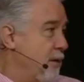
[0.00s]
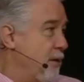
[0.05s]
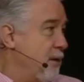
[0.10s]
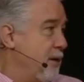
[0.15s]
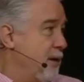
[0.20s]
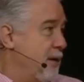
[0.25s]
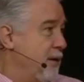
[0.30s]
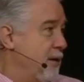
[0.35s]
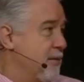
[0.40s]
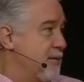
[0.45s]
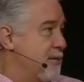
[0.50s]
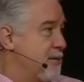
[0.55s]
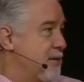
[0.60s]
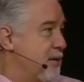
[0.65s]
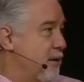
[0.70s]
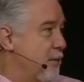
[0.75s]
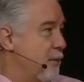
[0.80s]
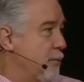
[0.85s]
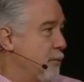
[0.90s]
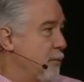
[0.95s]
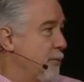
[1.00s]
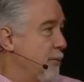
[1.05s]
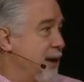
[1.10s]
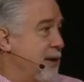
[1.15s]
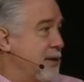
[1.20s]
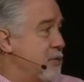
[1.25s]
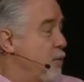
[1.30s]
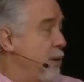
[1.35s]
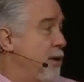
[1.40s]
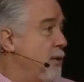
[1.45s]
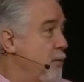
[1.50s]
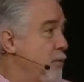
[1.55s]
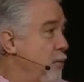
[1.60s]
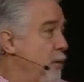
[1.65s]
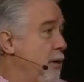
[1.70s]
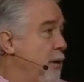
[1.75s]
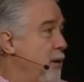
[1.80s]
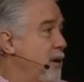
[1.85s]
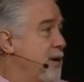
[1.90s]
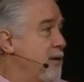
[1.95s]
here. And so that's why they're
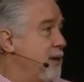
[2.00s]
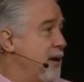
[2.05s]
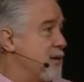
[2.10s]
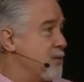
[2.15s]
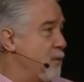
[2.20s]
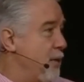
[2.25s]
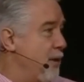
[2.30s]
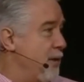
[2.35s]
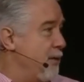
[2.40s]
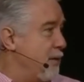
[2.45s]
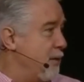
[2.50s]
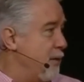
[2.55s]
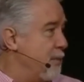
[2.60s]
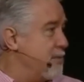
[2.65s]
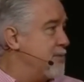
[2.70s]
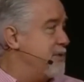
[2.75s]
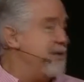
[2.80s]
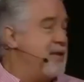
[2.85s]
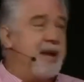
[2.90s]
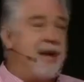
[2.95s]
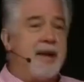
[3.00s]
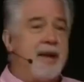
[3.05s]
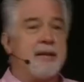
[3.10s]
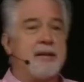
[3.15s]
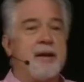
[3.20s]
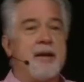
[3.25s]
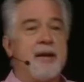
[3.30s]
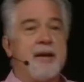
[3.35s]
worried. That's why they're upset.